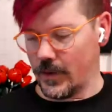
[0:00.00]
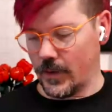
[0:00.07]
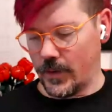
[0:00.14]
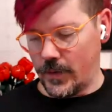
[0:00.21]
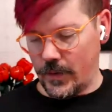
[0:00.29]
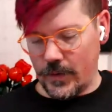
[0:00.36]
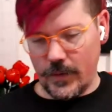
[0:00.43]

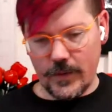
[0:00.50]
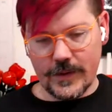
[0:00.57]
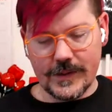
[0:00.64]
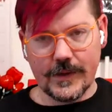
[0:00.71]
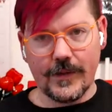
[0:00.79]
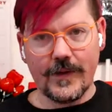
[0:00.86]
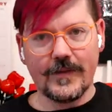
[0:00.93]
Whew.
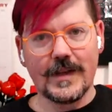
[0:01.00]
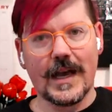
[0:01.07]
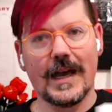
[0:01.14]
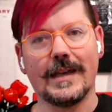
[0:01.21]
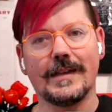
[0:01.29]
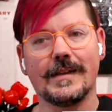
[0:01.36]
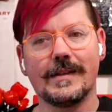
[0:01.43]
So we've
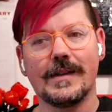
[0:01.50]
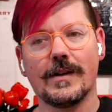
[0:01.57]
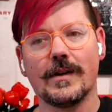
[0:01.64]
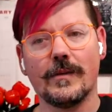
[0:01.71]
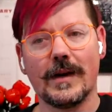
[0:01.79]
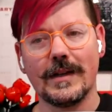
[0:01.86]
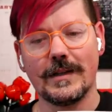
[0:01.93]
done
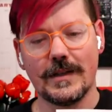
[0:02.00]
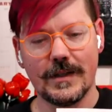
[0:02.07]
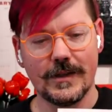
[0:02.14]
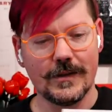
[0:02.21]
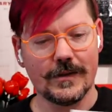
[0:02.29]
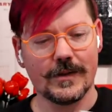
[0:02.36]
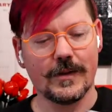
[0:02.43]
0, 1,
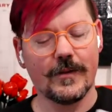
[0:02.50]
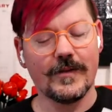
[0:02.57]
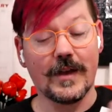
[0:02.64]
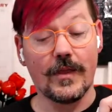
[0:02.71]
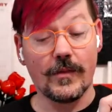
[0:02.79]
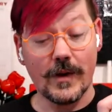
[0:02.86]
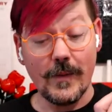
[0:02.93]
2. So we've
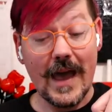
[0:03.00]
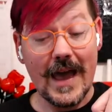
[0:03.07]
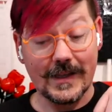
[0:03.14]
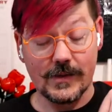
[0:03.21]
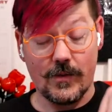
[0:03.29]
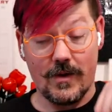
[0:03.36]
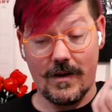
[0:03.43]
done 3
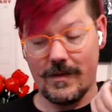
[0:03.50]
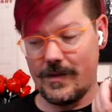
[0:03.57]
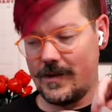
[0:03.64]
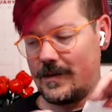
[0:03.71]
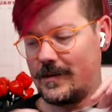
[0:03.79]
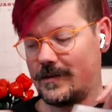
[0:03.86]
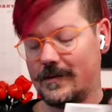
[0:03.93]
bags
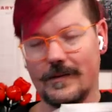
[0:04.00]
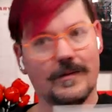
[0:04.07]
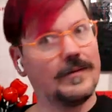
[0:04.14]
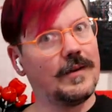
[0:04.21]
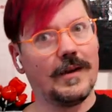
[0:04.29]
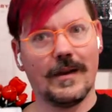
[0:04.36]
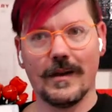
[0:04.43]

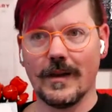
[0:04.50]
worth.